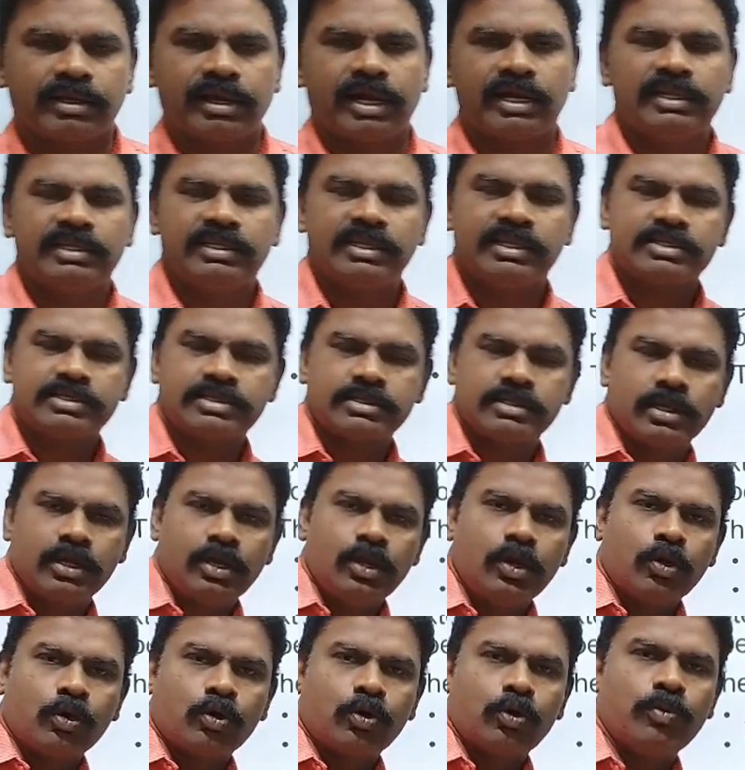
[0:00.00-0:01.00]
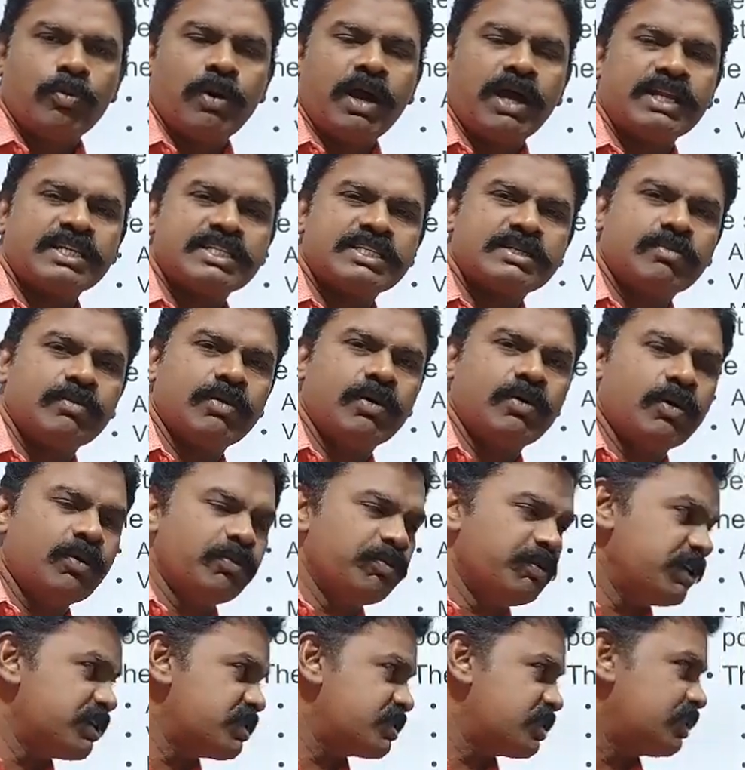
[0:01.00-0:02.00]
Kalidas. Kumara
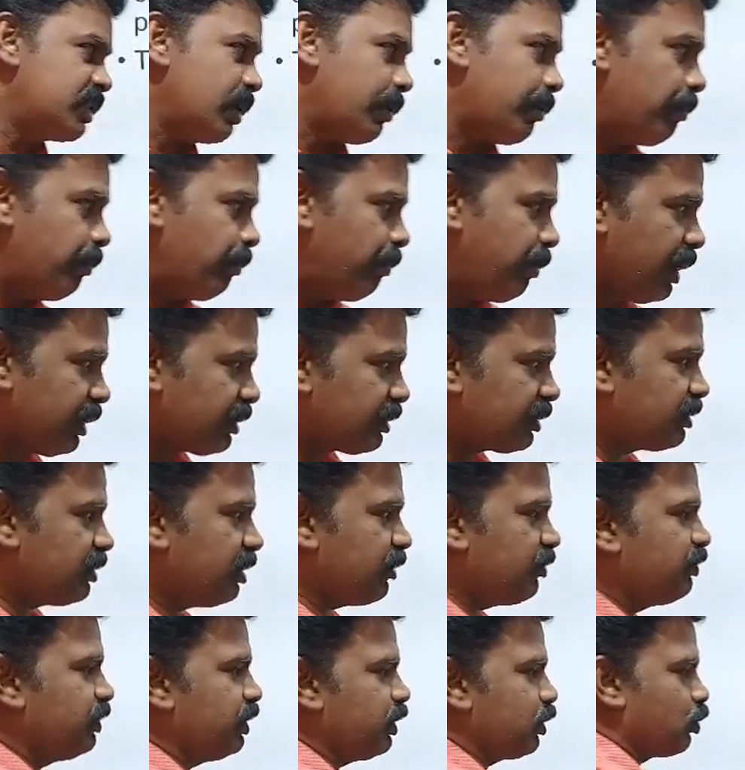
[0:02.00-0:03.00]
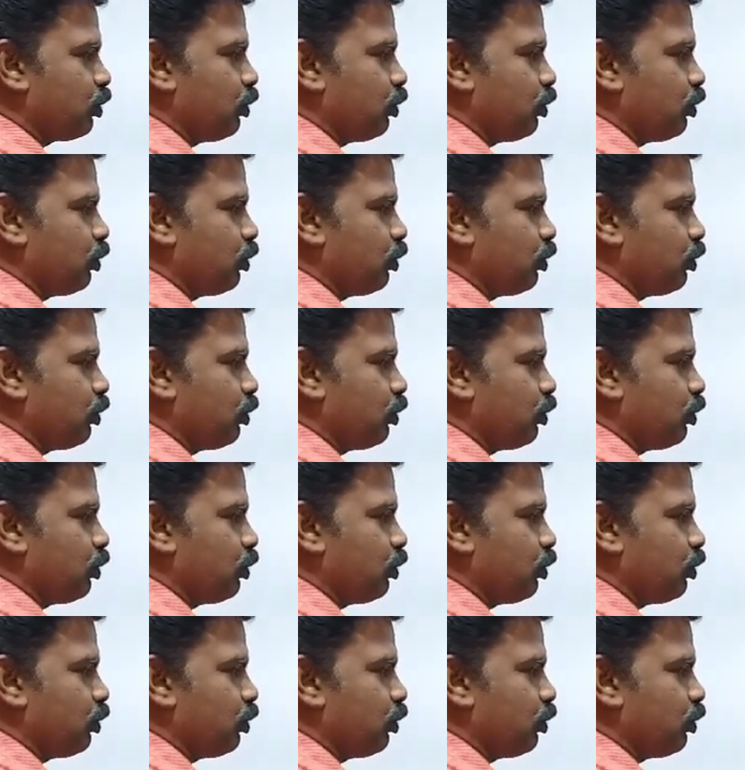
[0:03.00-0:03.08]
Sambhavam means the birth of the